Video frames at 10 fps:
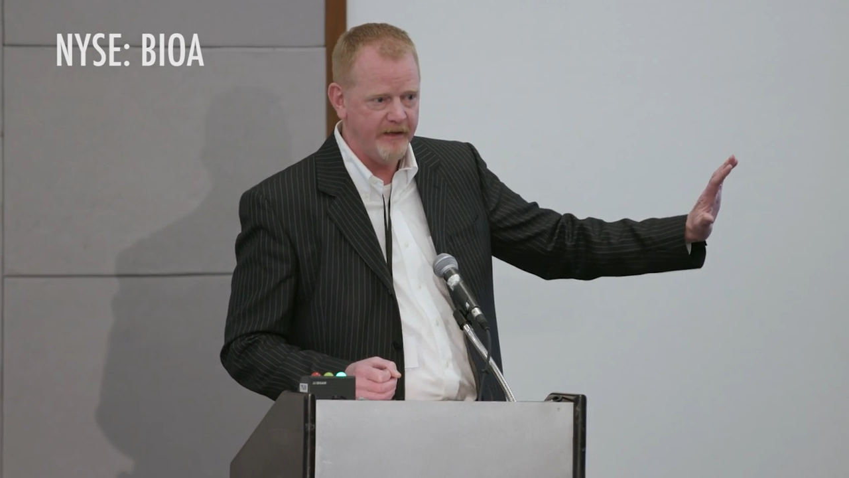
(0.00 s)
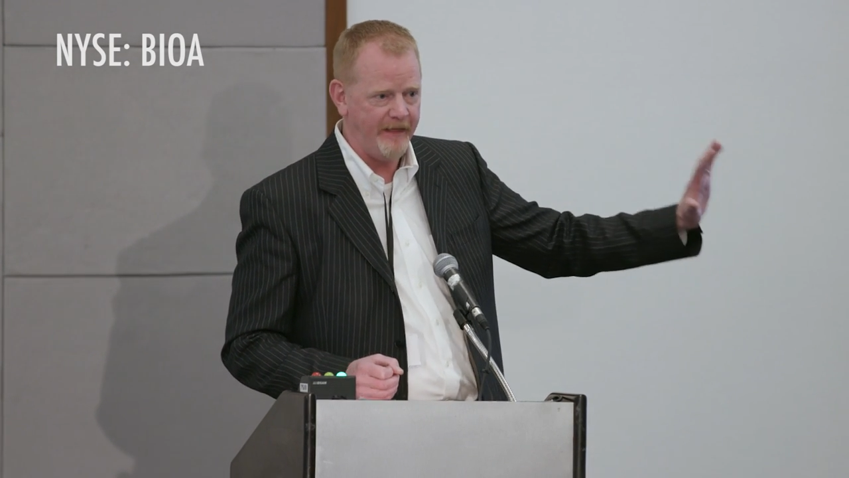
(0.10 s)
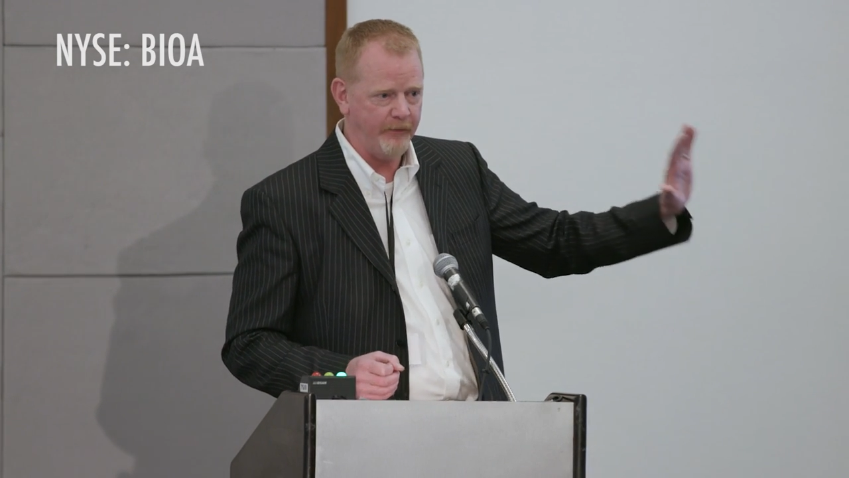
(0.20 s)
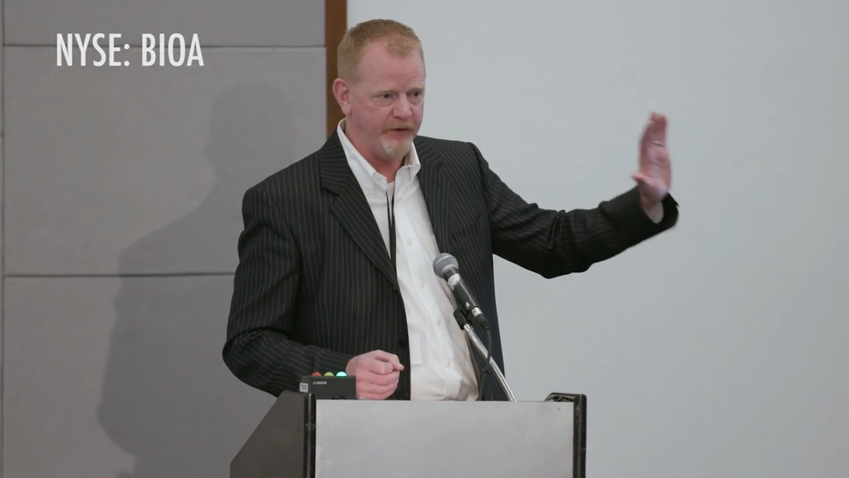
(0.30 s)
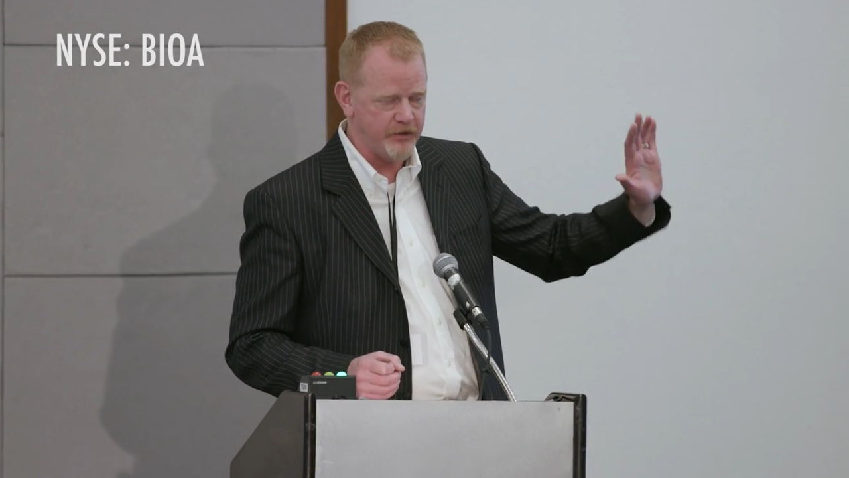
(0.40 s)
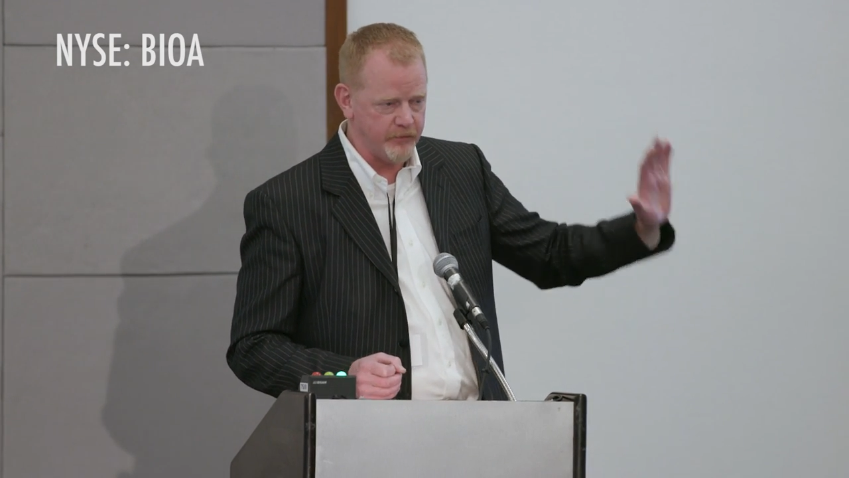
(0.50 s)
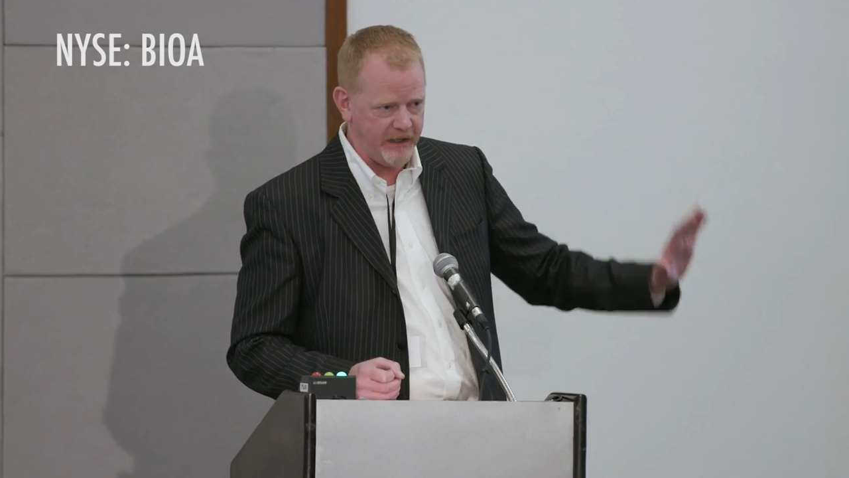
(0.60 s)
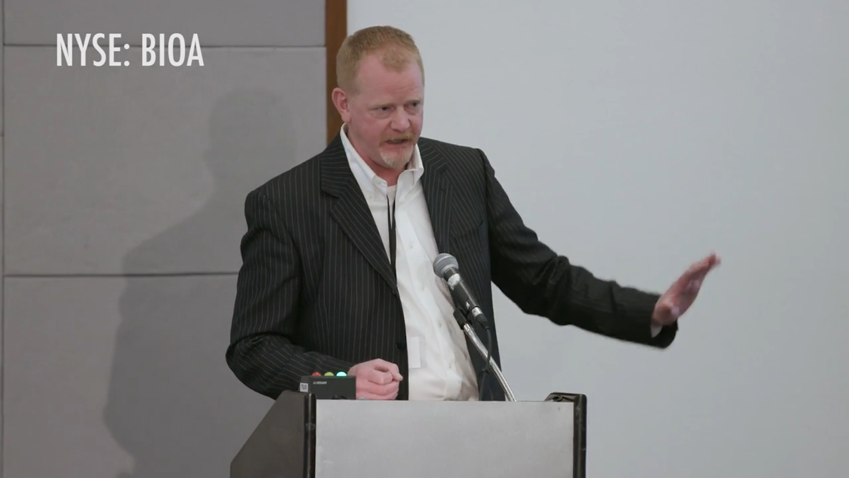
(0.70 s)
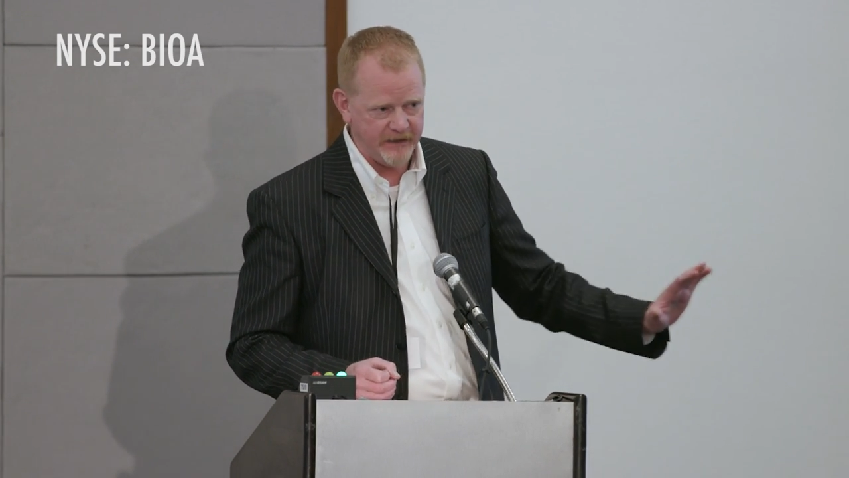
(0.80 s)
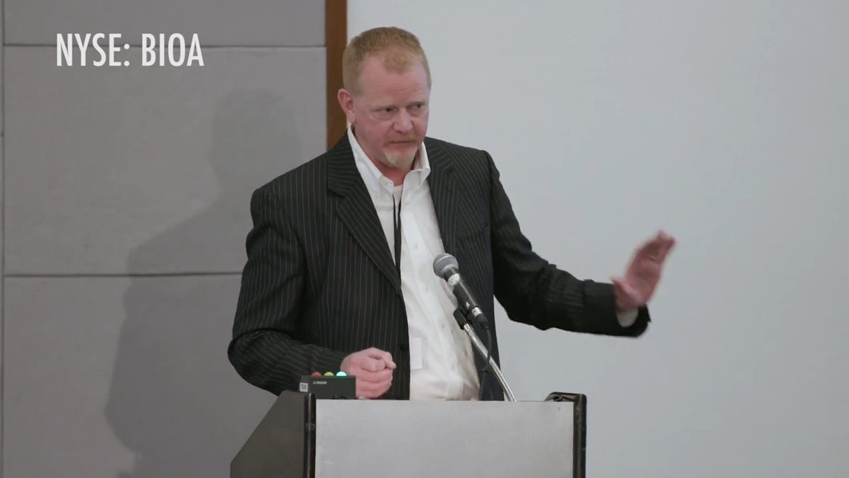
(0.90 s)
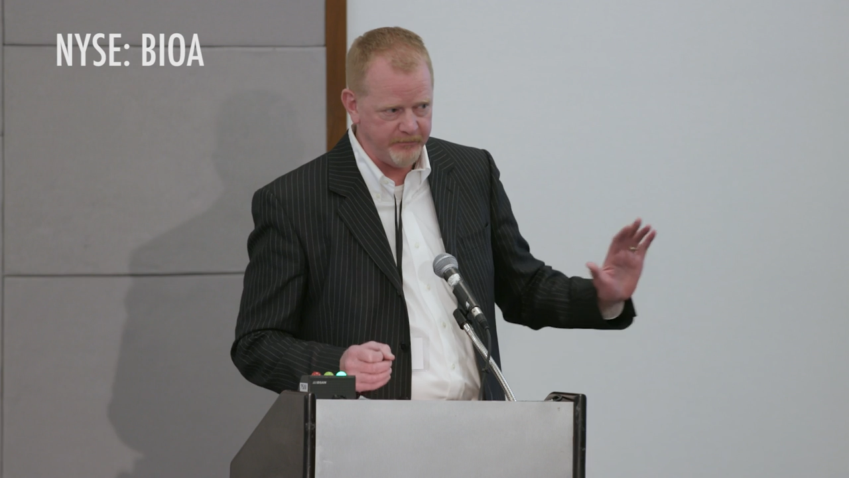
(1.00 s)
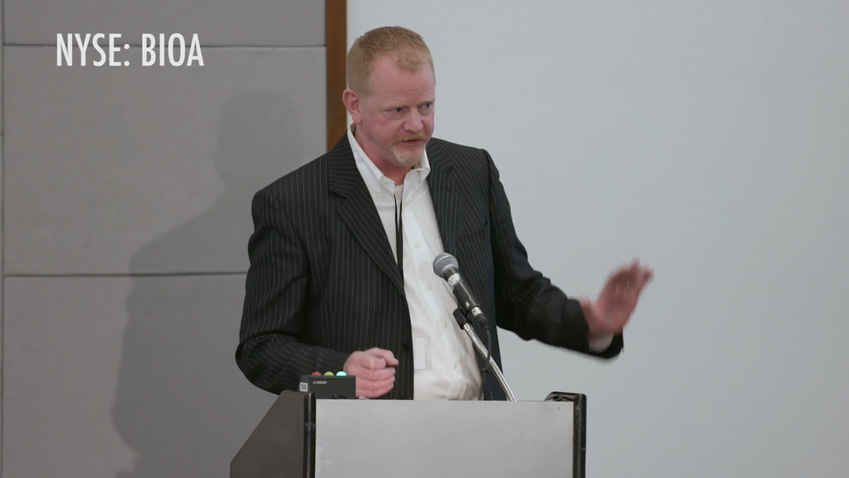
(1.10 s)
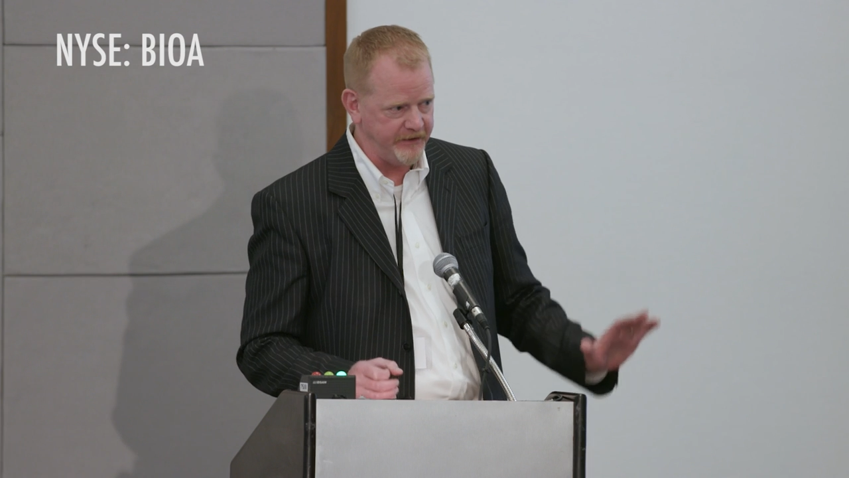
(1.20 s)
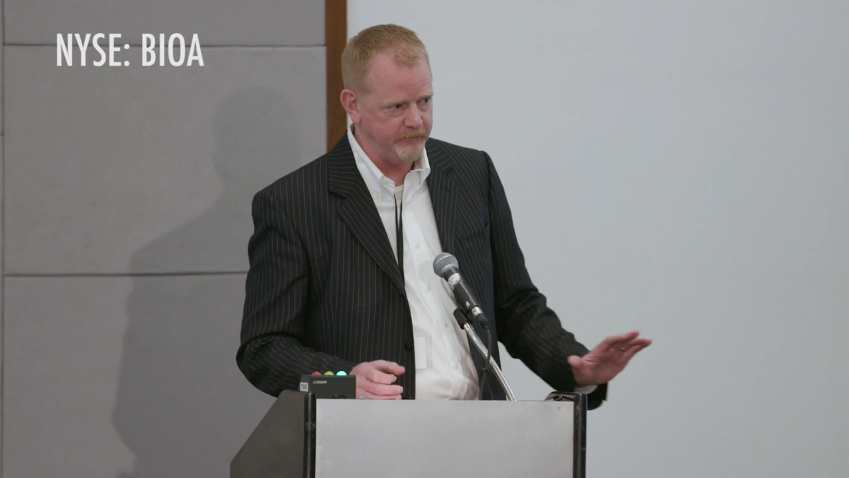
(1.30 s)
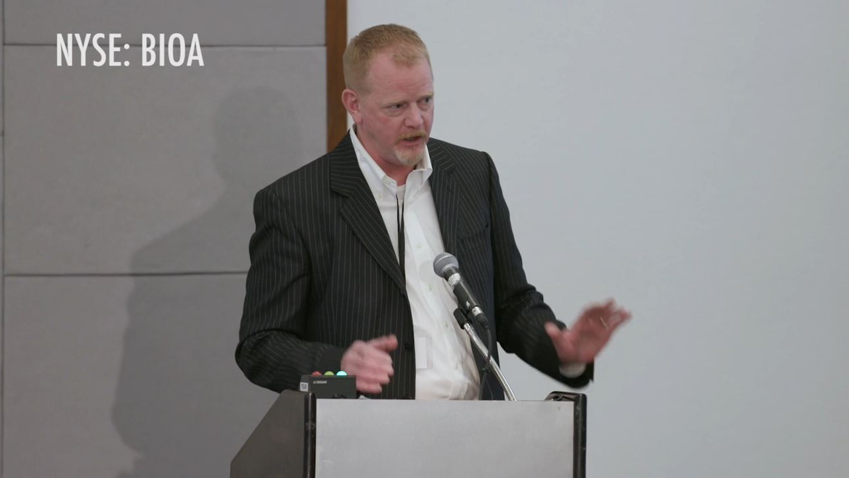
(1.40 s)
that we created the
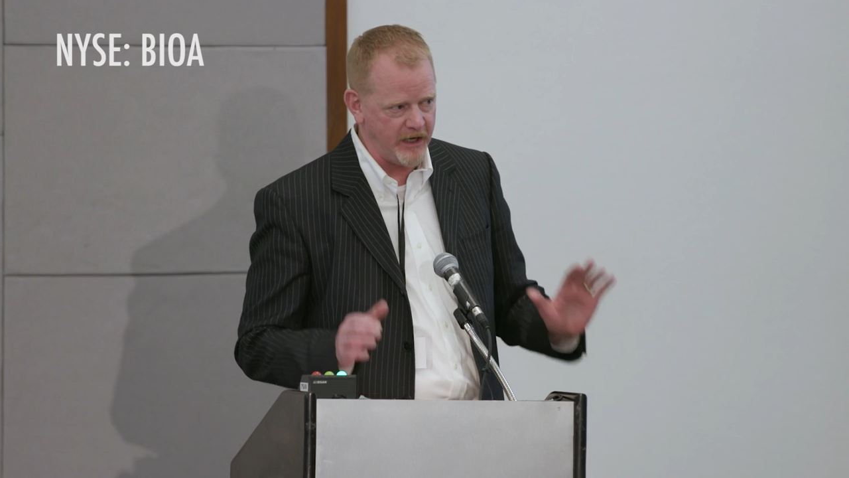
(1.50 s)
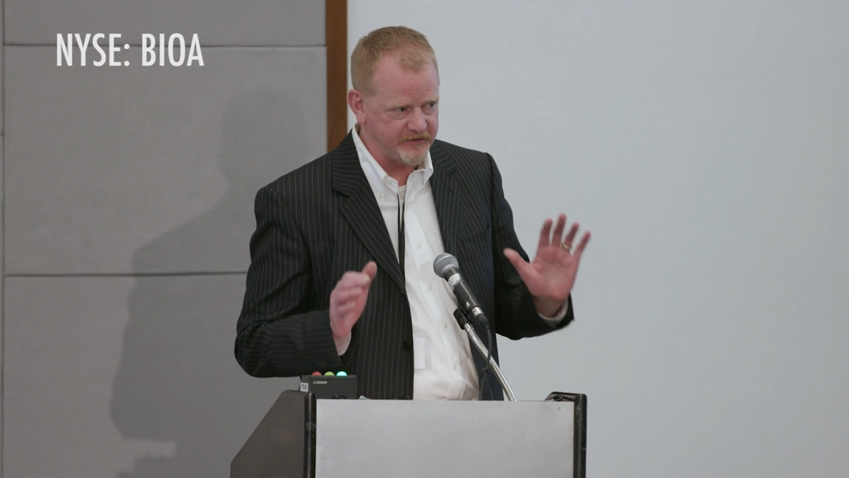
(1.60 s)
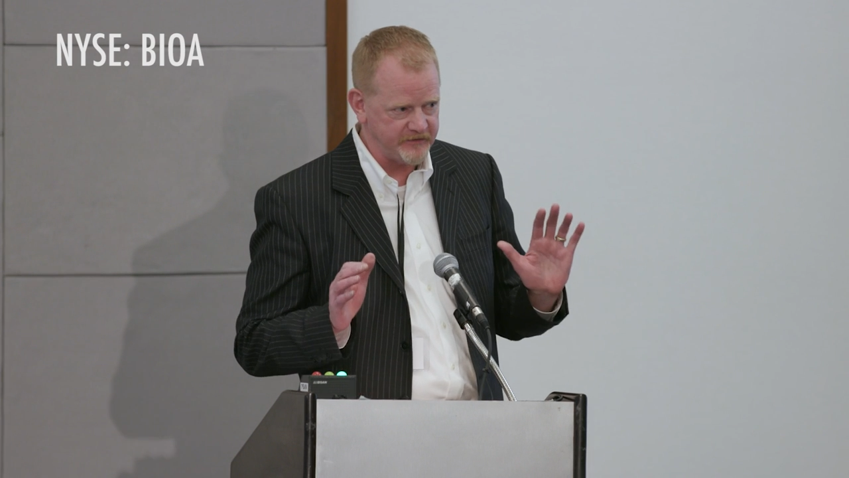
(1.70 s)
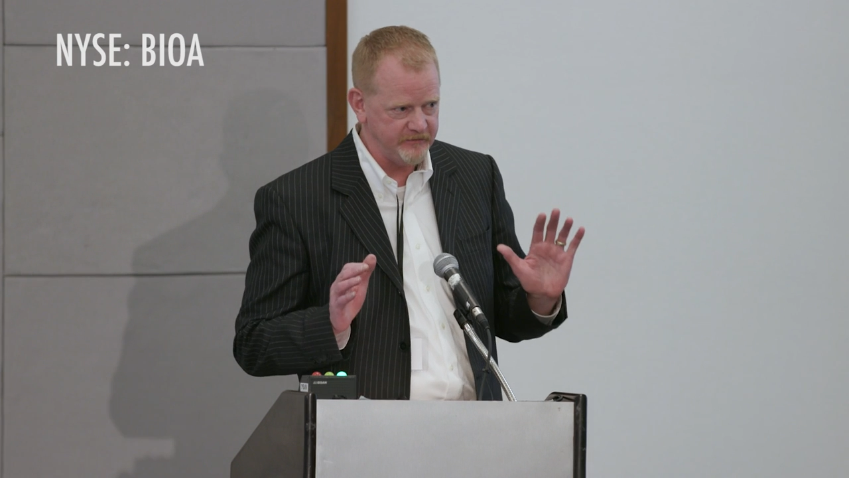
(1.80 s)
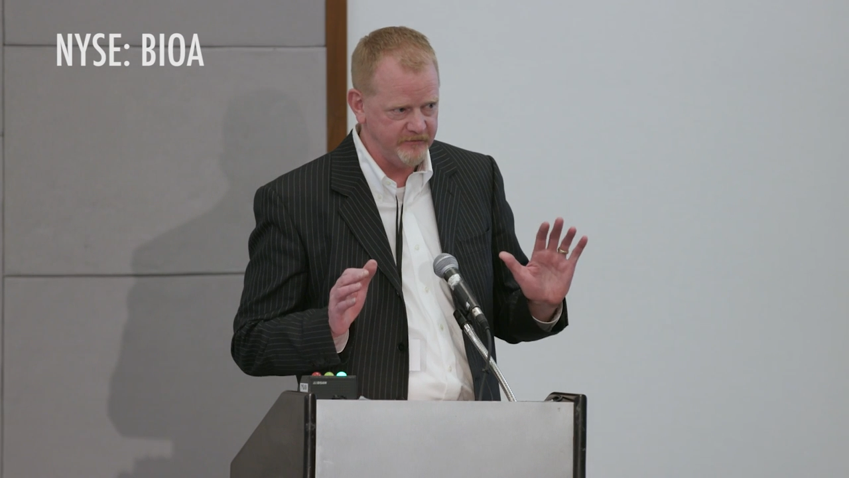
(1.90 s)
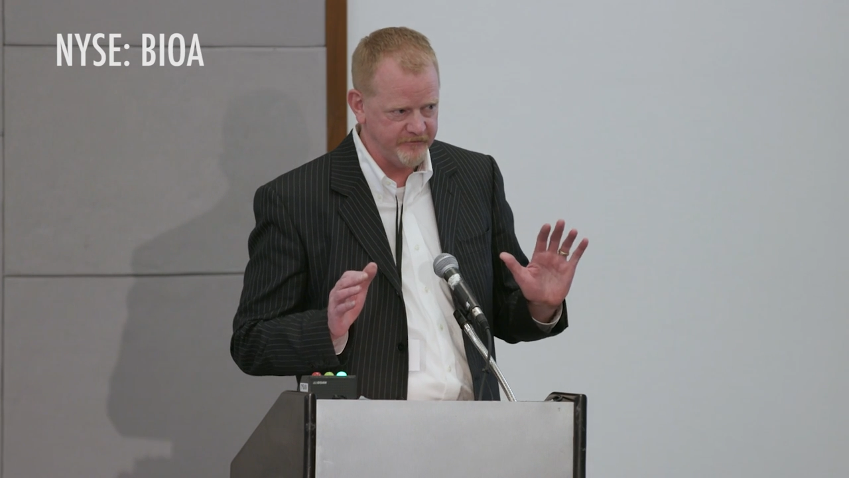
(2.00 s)
building blocks